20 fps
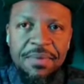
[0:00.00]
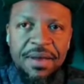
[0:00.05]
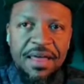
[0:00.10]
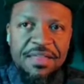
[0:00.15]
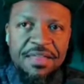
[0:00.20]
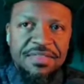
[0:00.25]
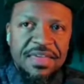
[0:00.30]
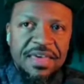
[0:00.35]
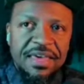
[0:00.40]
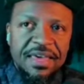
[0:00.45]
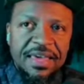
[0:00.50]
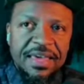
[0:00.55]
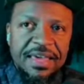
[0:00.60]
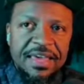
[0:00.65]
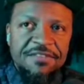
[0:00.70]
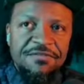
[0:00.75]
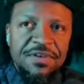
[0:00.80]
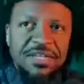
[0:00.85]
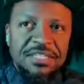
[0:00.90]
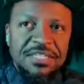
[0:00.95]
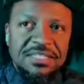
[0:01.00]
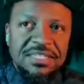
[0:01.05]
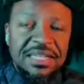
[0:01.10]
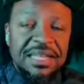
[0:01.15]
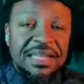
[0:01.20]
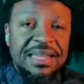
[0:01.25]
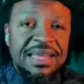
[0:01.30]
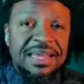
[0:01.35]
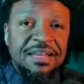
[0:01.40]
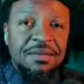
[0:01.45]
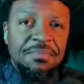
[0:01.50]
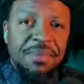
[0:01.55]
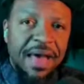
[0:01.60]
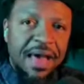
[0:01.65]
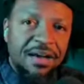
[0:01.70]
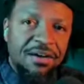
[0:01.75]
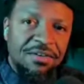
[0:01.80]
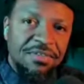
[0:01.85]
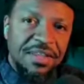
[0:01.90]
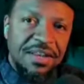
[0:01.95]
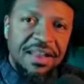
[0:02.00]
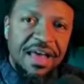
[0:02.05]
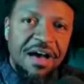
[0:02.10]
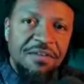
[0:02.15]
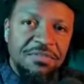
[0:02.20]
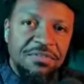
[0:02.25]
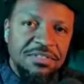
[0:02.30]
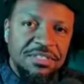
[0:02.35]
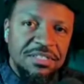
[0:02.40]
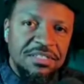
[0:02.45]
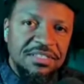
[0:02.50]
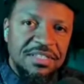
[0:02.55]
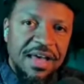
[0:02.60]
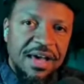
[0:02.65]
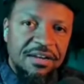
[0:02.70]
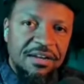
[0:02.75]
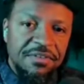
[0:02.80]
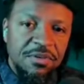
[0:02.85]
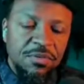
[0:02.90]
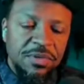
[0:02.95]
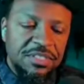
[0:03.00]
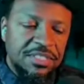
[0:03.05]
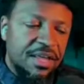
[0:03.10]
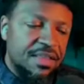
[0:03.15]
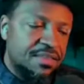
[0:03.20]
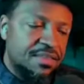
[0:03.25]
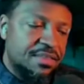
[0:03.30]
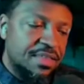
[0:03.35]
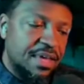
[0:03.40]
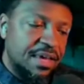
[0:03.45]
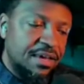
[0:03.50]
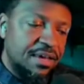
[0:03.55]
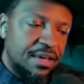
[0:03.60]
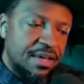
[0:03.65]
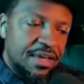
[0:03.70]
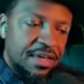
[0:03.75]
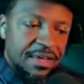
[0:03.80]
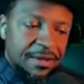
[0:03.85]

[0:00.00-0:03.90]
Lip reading: But I think if we just lean back on the novelty side of it, which I think